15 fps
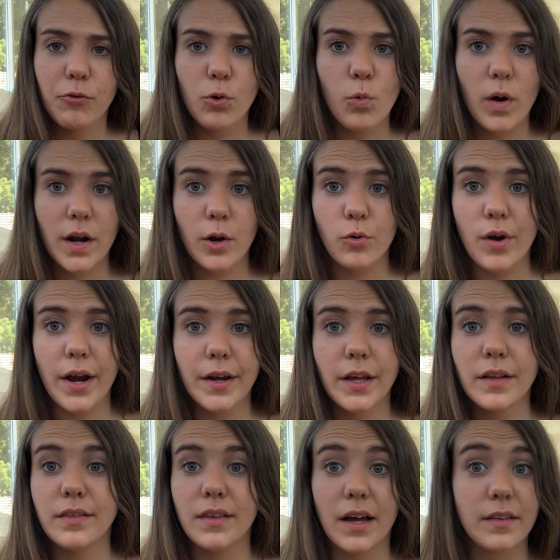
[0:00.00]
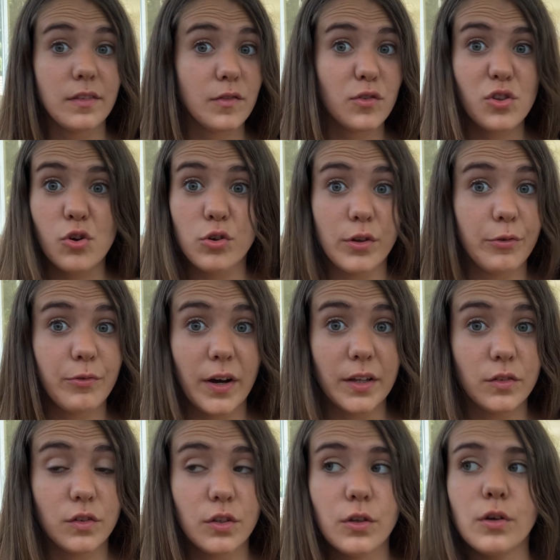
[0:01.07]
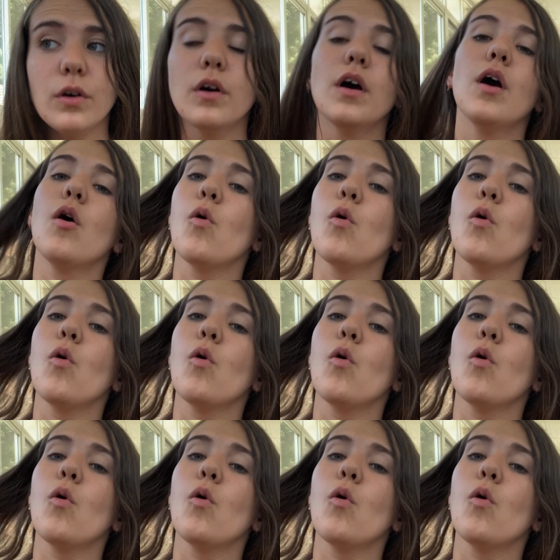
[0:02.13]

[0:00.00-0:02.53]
you want to write it, that's totally fine too.